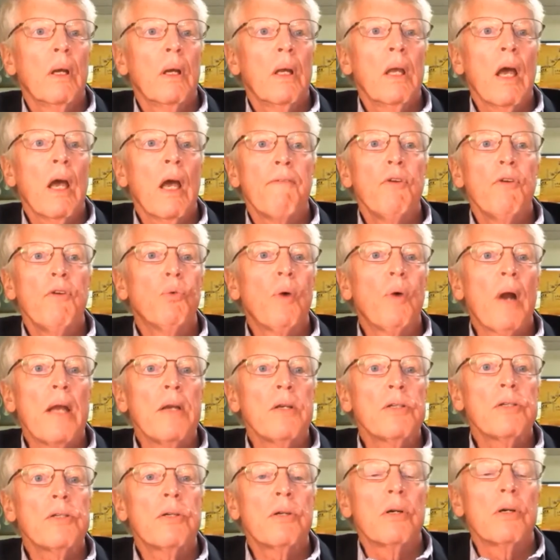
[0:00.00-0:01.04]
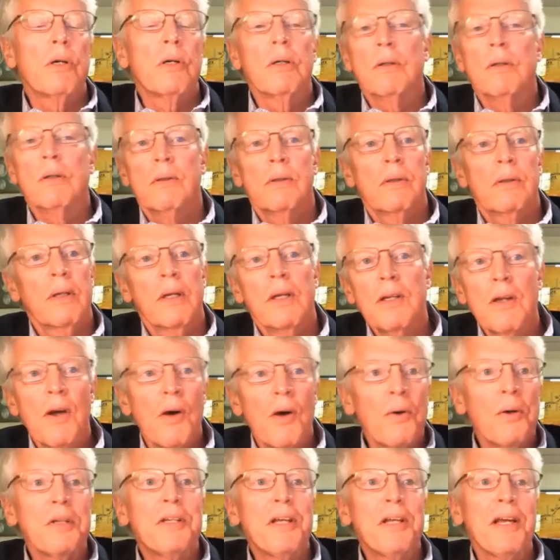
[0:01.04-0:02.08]
if you register and
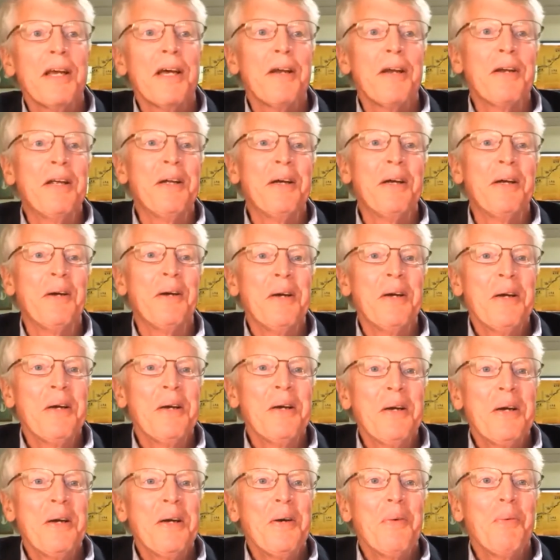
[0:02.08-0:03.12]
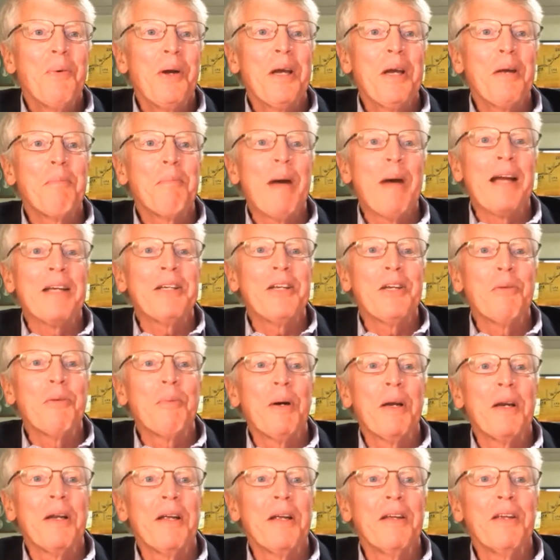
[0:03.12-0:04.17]
don't attend, we'll get back to you.
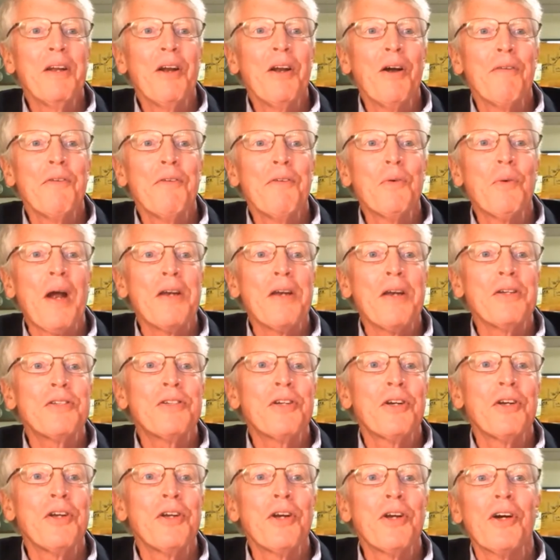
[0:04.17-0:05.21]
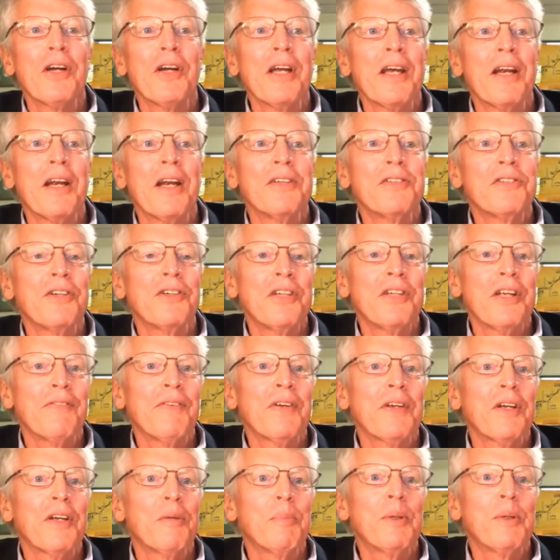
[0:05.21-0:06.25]
But if you register, you're going to get a
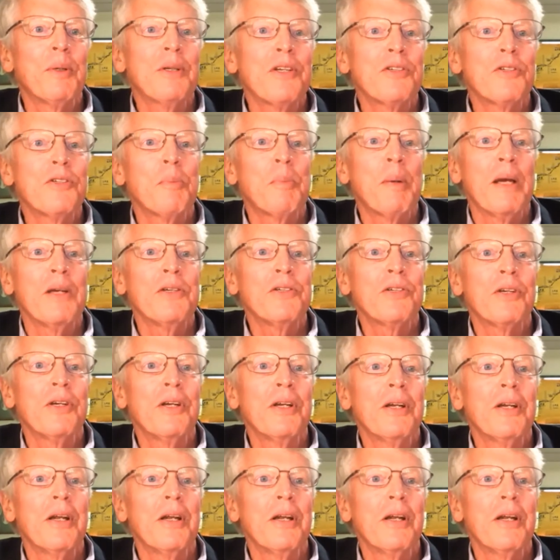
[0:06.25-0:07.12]
certificate of participation.